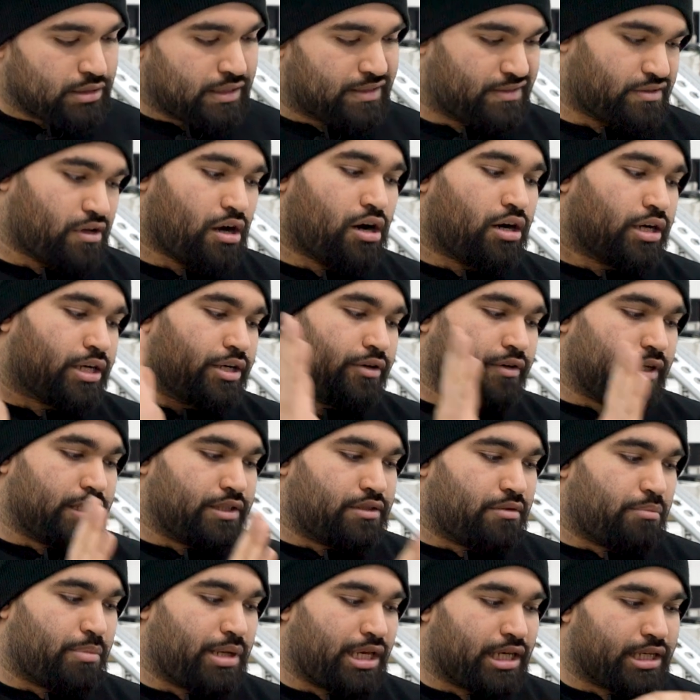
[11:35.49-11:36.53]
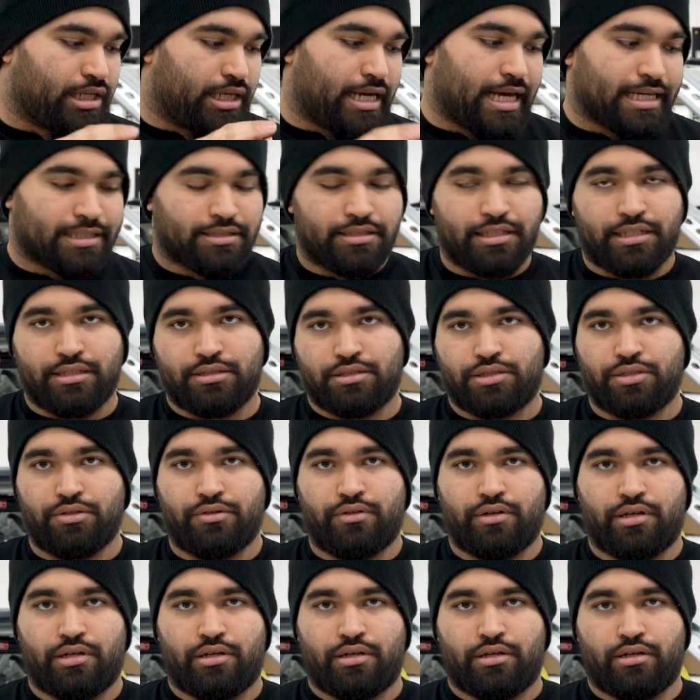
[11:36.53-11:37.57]
This is all going to be connected to
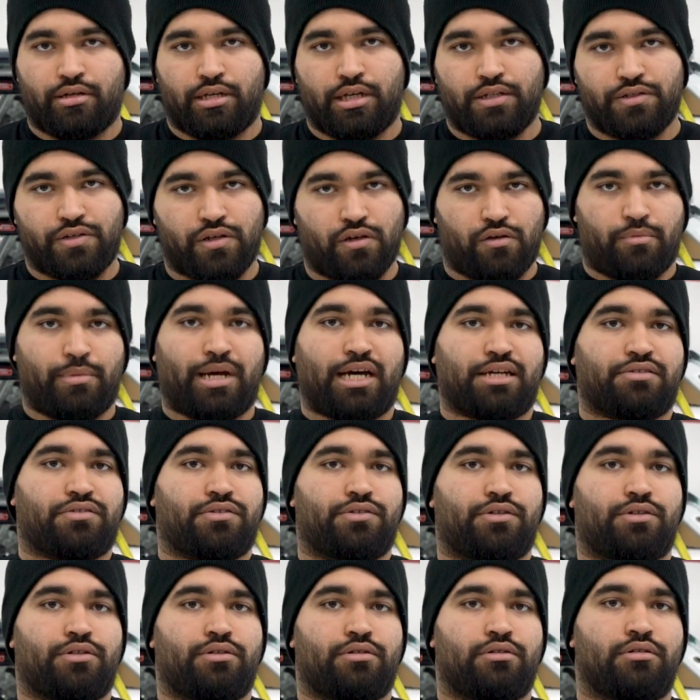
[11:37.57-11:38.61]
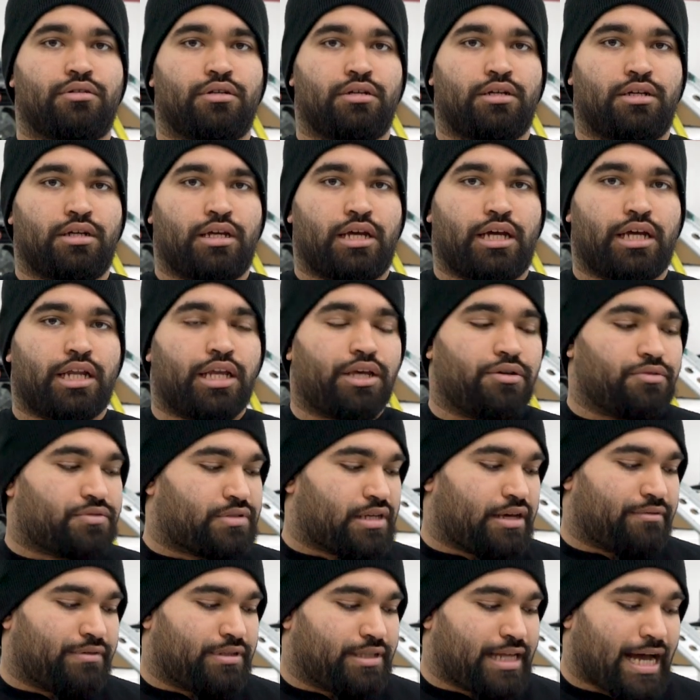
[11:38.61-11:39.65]
the ECU Master
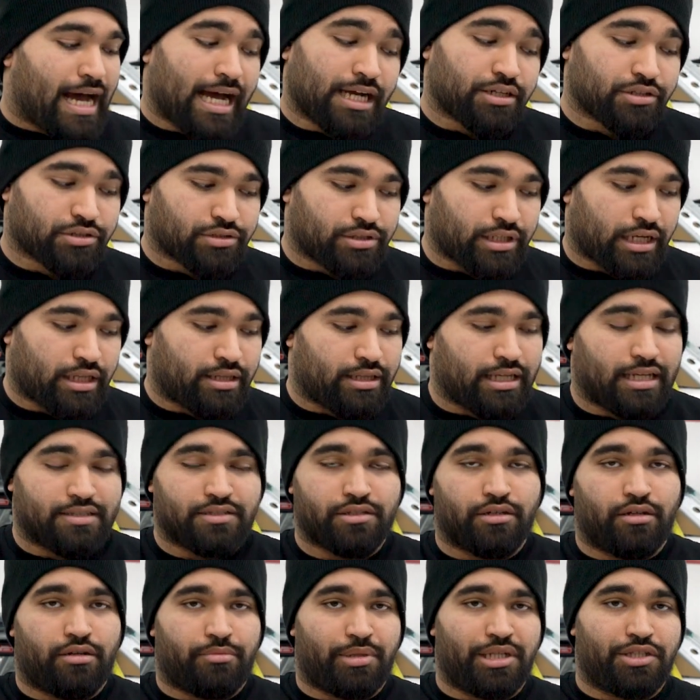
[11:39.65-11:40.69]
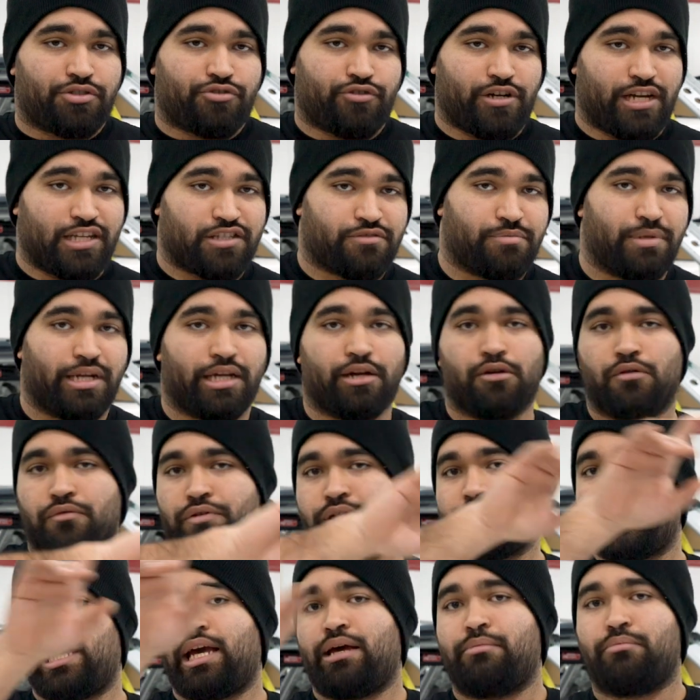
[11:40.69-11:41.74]
ADU7 dash, and that's gonna be transmitting
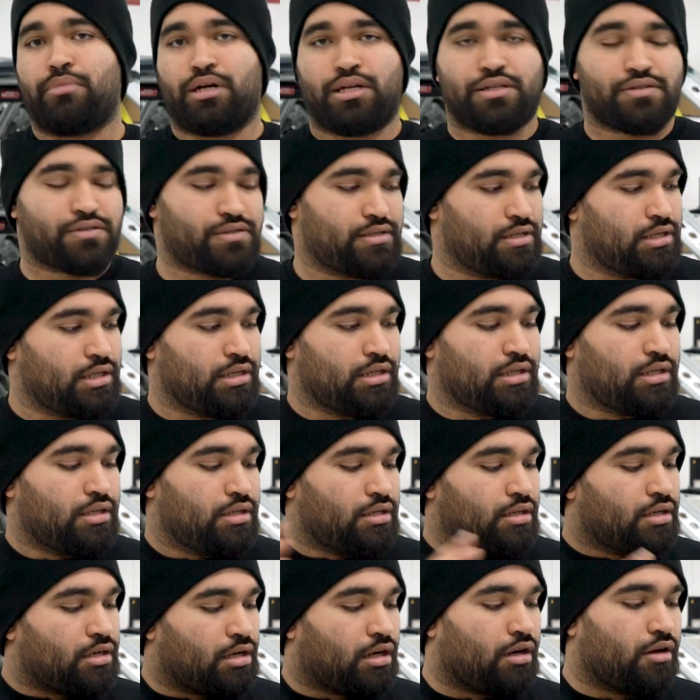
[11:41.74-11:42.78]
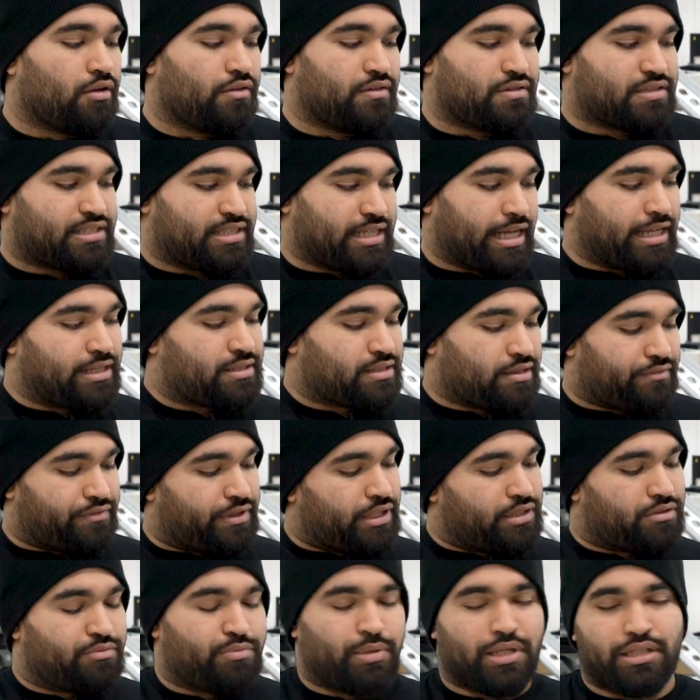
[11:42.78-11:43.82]
over CAN bus all the states of
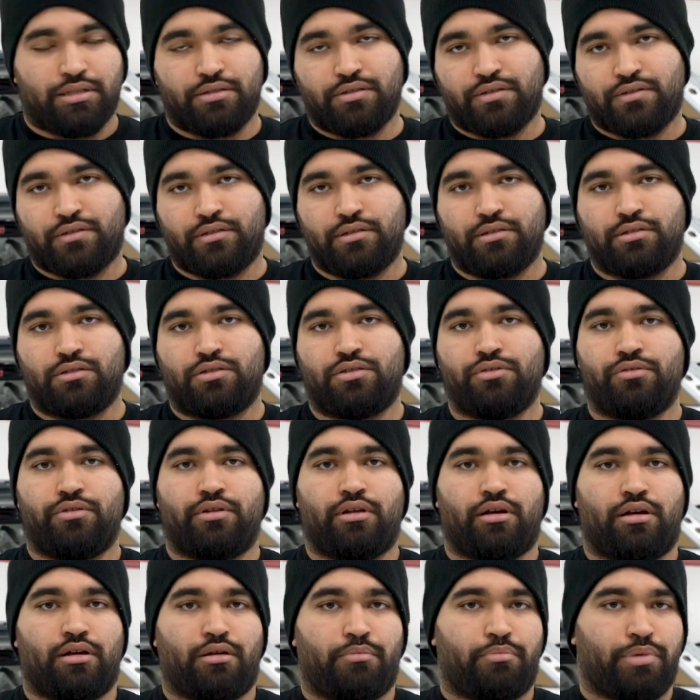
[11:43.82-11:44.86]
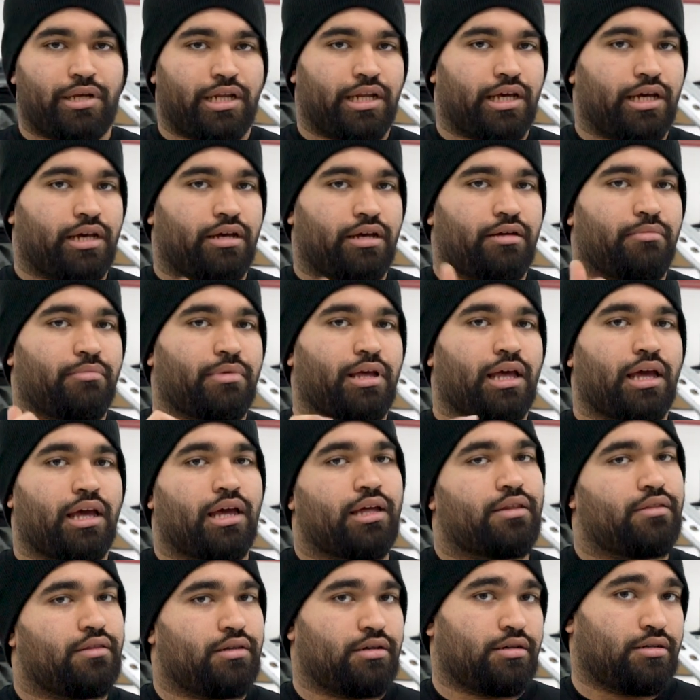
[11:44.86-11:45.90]
these buttons to the PDM
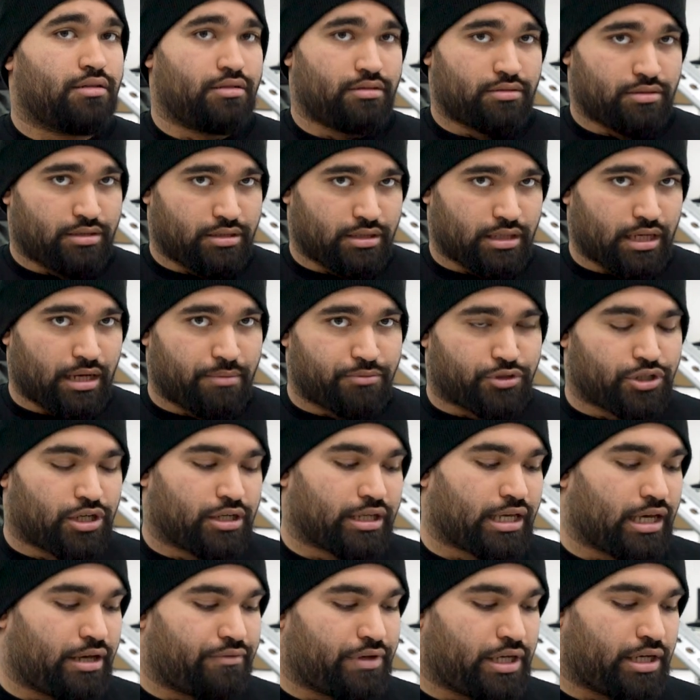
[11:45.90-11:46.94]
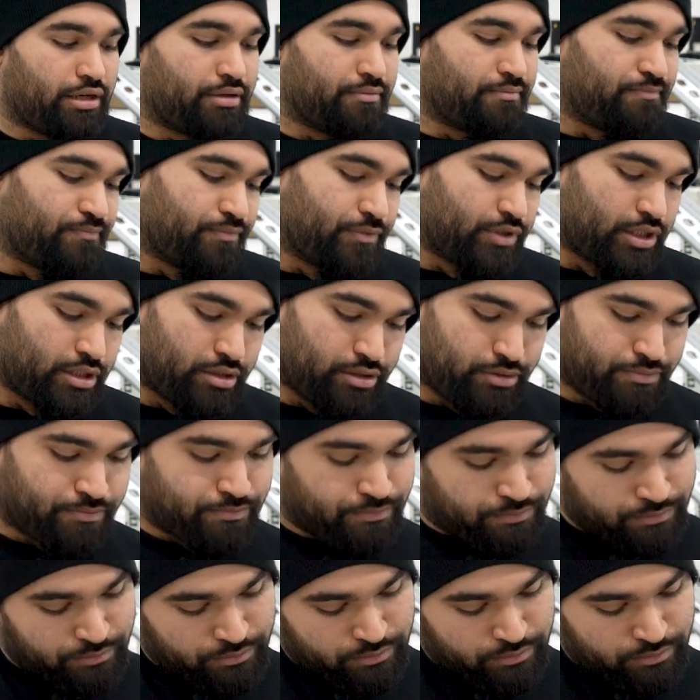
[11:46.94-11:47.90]
and the Emtron KV8. So